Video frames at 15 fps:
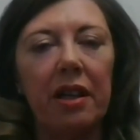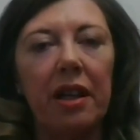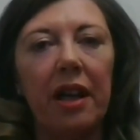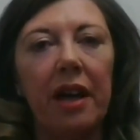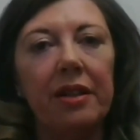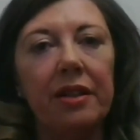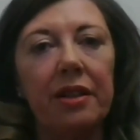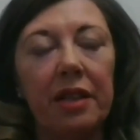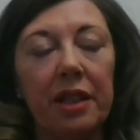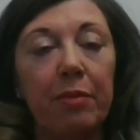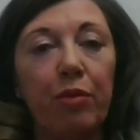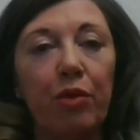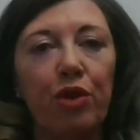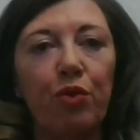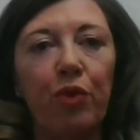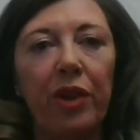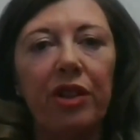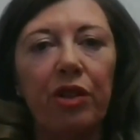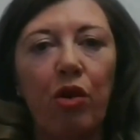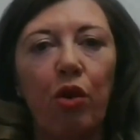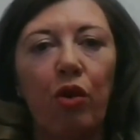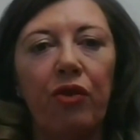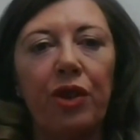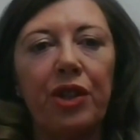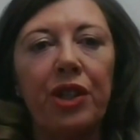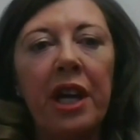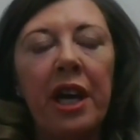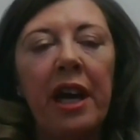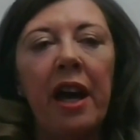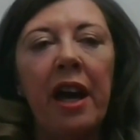and I suppose with COVID,